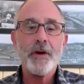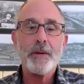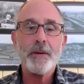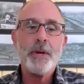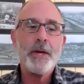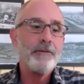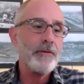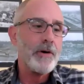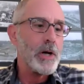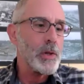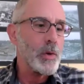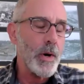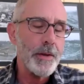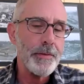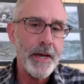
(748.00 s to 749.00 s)
if I may
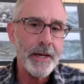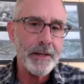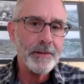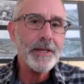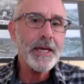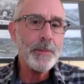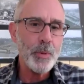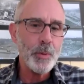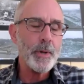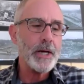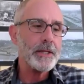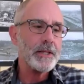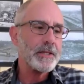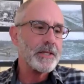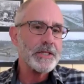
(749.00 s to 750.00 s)
follow on that, keep in
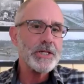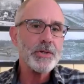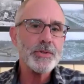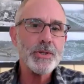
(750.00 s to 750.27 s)
mind that this